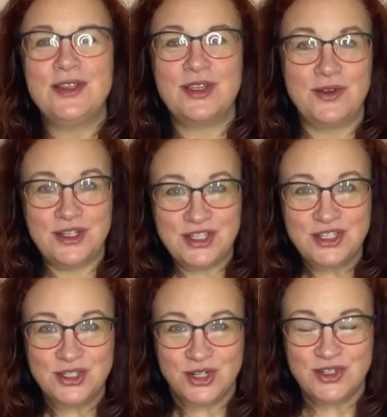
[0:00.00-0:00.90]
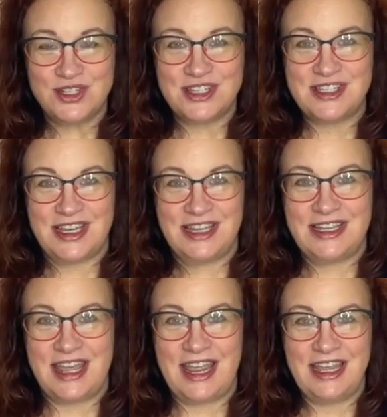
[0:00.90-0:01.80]
of the Christian churches in
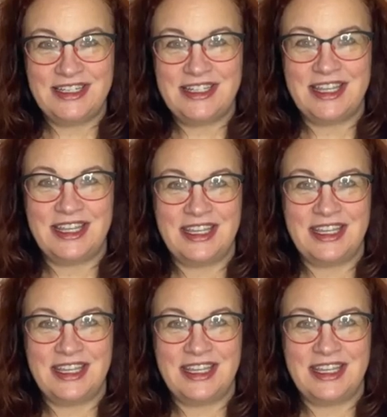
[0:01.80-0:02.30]
Niantic